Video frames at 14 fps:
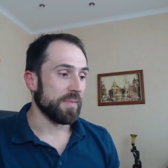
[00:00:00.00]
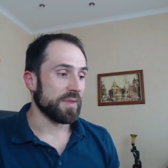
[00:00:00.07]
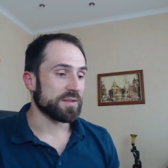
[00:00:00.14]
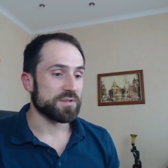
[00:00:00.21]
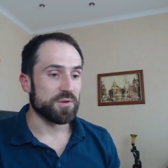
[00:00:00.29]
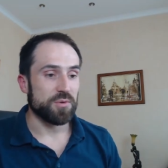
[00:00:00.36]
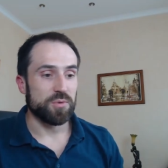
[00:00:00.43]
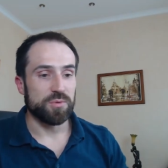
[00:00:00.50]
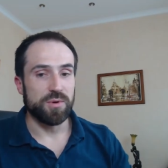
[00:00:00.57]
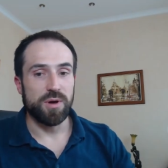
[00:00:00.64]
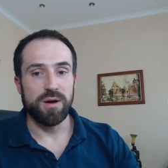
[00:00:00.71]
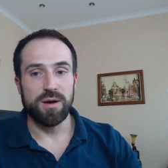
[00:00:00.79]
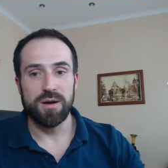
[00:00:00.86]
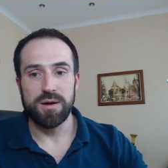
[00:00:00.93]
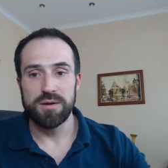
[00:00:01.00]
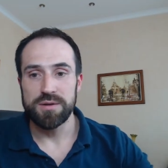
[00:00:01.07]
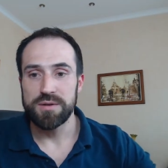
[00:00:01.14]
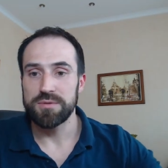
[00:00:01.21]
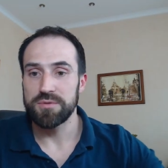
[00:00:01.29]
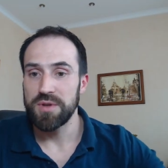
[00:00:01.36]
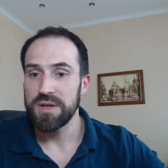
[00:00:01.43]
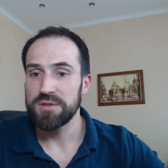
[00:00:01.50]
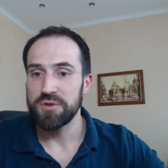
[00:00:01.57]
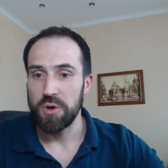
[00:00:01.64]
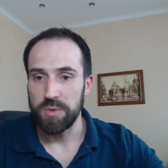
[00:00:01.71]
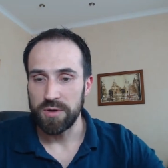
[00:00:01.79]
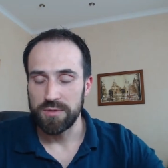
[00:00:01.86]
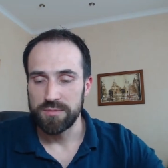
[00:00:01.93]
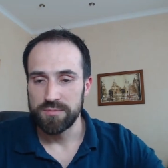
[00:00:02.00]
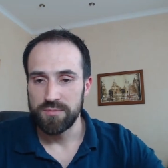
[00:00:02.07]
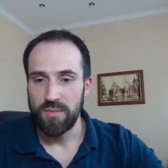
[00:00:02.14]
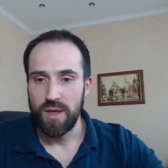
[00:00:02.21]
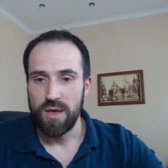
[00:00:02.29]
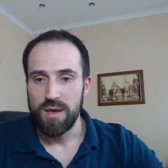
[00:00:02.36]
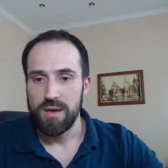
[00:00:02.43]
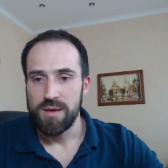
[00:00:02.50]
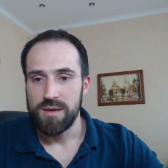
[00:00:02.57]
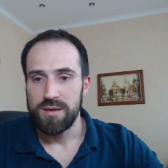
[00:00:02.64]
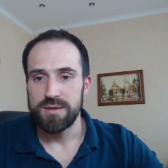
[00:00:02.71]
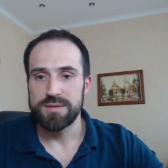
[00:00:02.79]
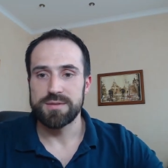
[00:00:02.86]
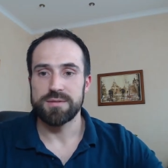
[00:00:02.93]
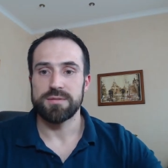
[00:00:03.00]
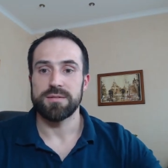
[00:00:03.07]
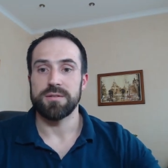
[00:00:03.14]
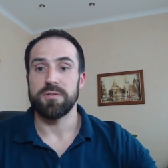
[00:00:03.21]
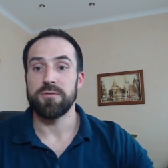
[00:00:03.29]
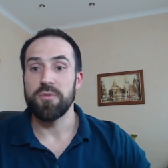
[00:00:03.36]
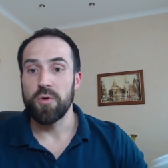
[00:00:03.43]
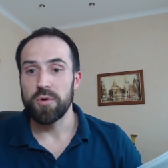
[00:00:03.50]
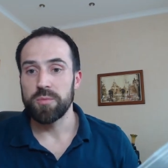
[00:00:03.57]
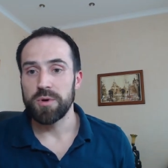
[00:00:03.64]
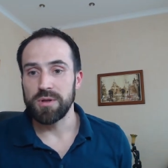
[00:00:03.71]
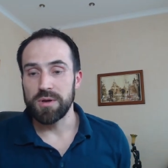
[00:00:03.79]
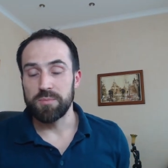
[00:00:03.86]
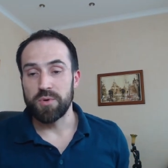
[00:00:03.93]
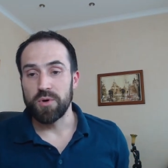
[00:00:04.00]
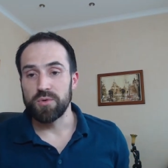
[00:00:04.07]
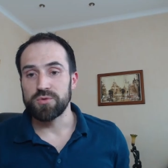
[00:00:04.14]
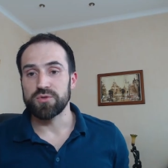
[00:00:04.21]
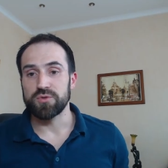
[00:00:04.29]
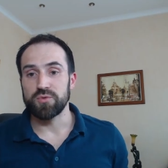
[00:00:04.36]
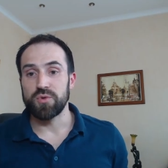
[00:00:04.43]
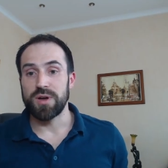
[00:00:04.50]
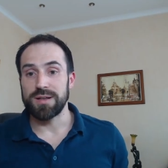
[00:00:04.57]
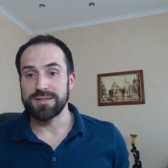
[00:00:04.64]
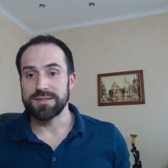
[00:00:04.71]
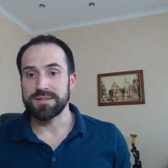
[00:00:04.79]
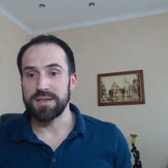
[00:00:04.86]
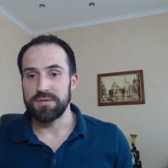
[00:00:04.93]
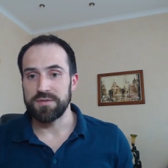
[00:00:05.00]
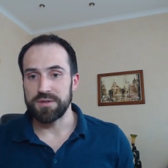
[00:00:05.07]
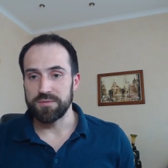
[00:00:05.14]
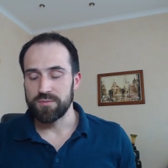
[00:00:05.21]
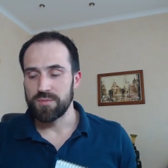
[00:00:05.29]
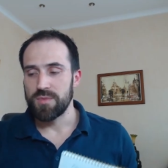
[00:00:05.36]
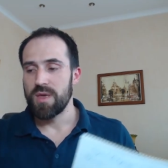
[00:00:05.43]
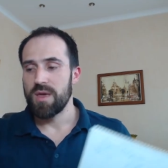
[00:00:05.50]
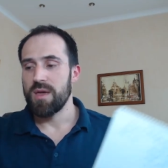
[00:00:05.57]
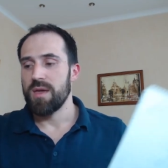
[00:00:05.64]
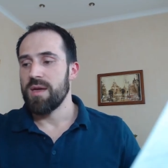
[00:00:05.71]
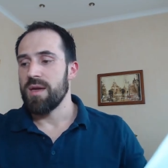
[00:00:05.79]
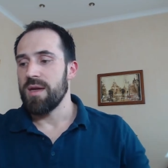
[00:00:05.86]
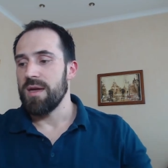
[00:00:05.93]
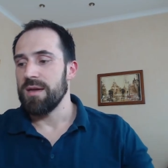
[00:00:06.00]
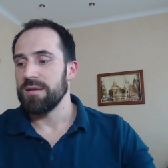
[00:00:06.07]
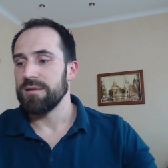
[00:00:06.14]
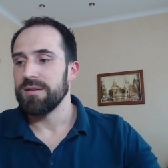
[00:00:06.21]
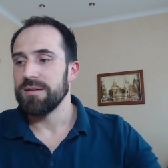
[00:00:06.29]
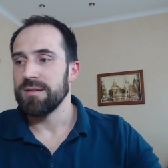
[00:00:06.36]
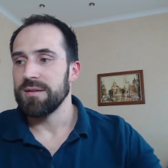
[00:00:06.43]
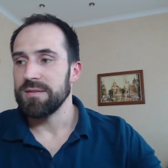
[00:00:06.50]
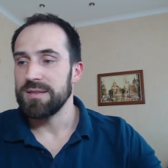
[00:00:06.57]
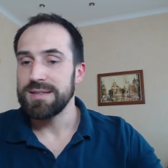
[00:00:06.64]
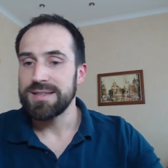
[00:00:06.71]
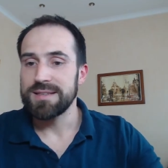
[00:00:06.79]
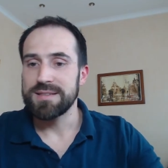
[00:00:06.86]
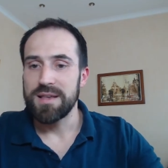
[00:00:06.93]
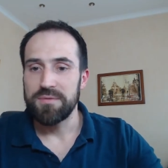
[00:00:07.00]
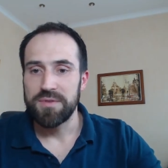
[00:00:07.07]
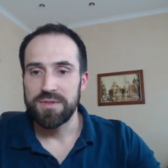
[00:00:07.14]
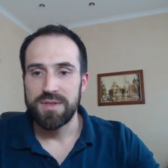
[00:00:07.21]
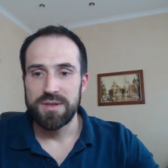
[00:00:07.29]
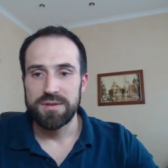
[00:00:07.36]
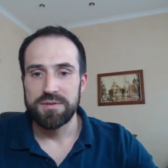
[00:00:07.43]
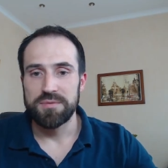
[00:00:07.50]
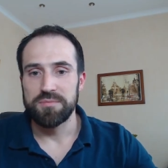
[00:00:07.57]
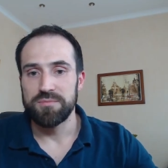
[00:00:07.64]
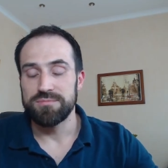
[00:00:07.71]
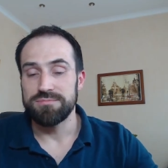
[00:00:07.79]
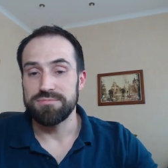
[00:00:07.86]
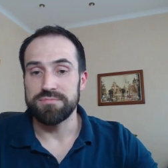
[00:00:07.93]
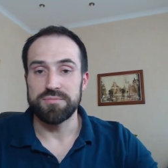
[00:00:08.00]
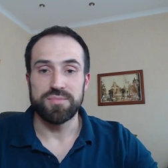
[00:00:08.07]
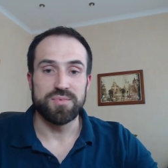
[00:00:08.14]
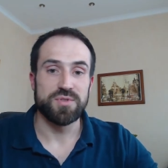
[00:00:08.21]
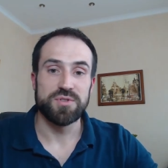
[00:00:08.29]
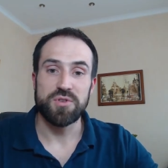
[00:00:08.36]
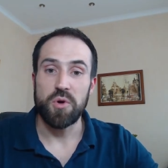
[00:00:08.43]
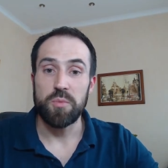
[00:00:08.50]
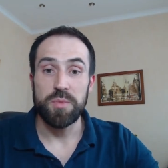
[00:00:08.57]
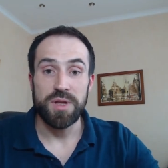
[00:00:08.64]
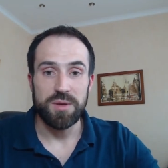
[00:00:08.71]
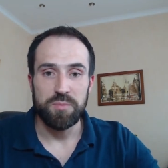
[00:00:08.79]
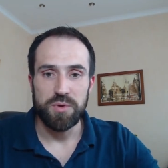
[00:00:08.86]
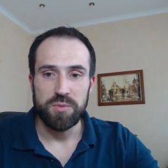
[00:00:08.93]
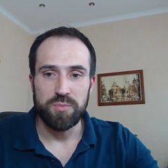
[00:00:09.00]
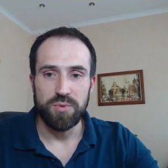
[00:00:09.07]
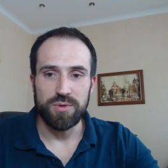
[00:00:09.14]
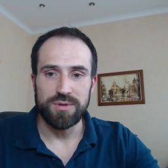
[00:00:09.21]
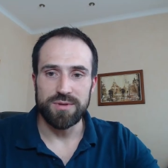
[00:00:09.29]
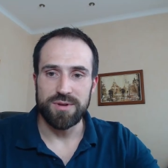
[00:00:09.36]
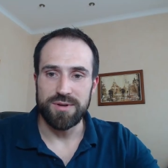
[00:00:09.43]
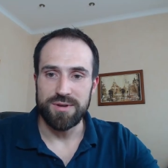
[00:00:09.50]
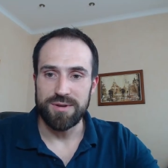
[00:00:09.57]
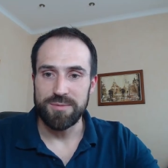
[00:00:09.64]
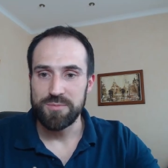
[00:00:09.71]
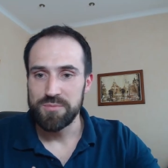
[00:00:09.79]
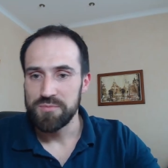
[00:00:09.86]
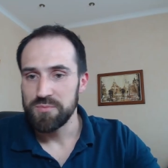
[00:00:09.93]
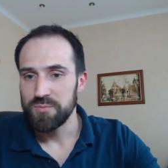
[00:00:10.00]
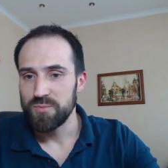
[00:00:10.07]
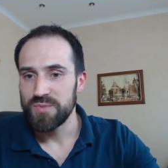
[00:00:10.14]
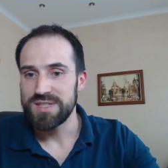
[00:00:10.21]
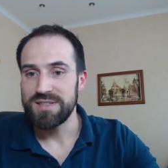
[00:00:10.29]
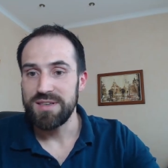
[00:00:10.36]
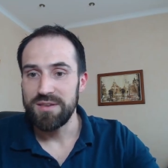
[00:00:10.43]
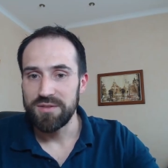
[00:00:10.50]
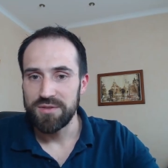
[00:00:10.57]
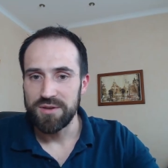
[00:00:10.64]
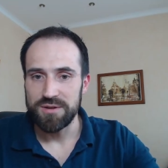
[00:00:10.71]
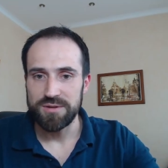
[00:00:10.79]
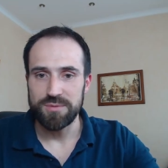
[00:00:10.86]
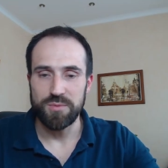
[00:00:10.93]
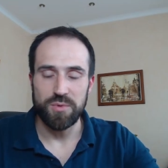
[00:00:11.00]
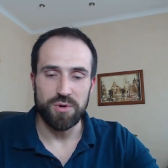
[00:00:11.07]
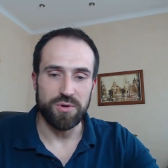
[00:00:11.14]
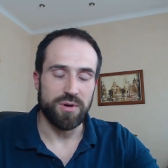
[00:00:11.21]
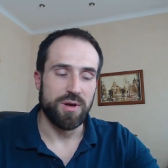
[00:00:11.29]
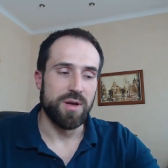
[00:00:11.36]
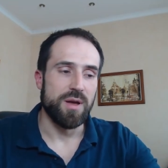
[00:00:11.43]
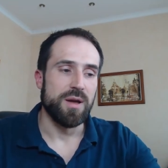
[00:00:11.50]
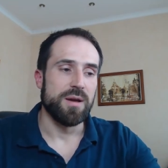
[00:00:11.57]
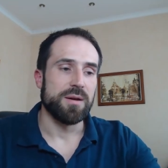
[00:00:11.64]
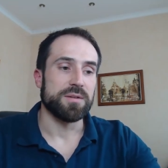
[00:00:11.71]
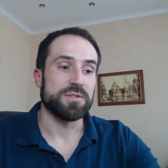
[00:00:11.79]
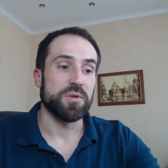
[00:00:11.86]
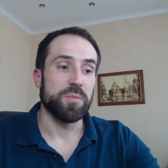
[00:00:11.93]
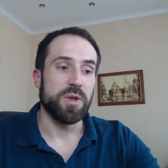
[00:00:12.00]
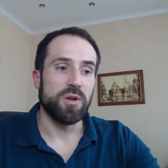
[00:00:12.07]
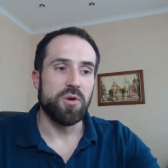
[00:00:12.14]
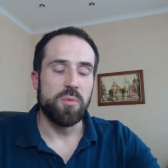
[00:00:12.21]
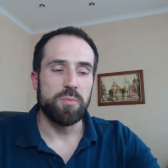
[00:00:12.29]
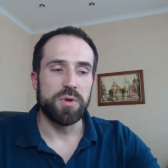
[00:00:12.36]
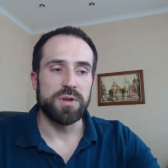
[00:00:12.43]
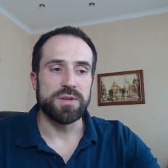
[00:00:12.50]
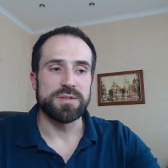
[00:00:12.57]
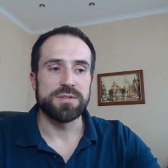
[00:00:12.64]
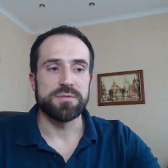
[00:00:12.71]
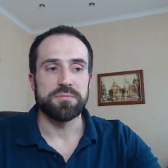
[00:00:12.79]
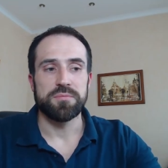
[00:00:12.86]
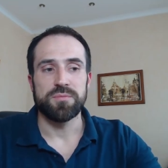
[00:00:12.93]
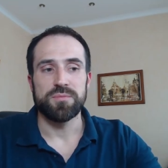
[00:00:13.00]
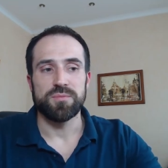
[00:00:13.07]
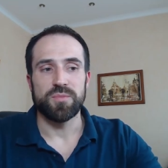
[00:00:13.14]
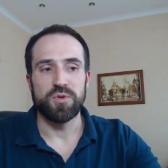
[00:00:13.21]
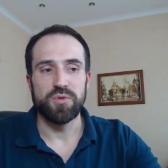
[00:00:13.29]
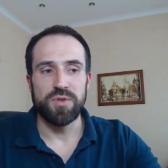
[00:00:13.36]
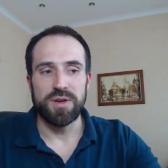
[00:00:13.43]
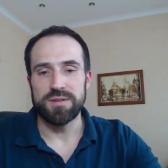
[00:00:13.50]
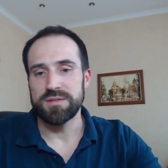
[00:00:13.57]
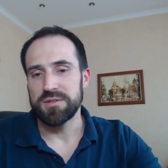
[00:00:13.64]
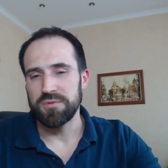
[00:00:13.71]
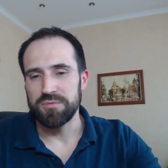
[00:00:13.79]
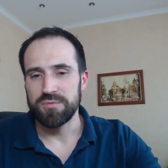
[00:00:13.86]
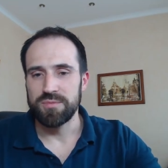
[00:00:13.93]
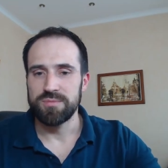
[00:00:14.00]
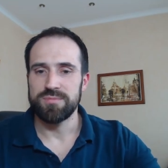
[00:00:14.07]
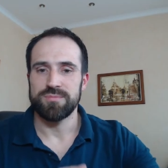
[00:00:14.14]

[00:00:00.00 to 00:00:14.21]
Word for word: so today's topic is a formal approach to health and safety. And uh, this is something that so many people uh, see in their work so many companies do that. So